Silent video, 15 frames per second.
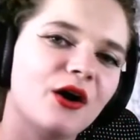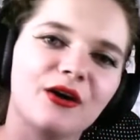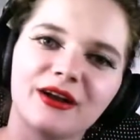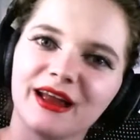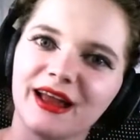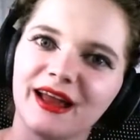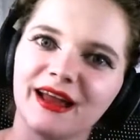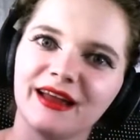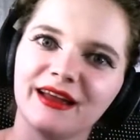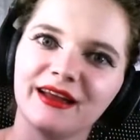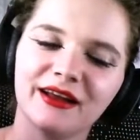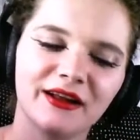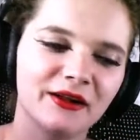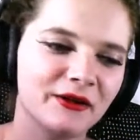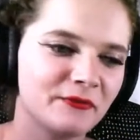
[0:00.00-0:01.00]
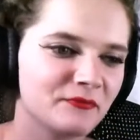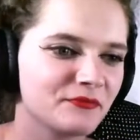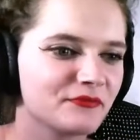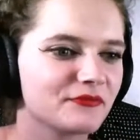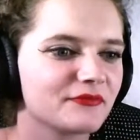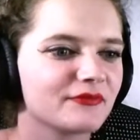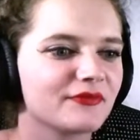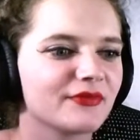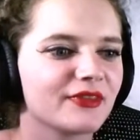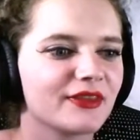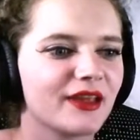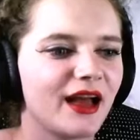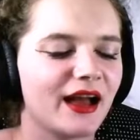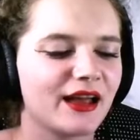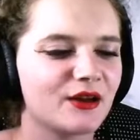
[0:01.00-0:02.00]
Okay.
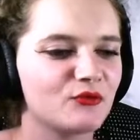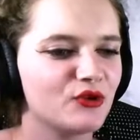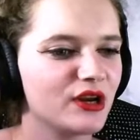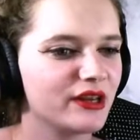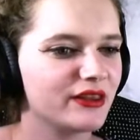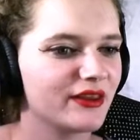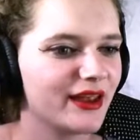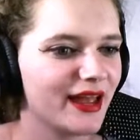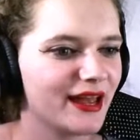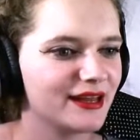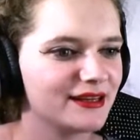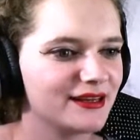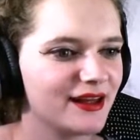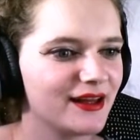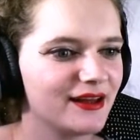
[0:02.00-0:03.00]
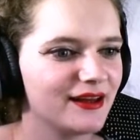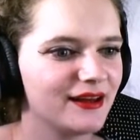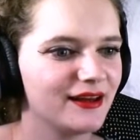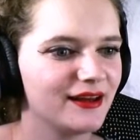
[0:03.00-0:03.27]
I can breathe again.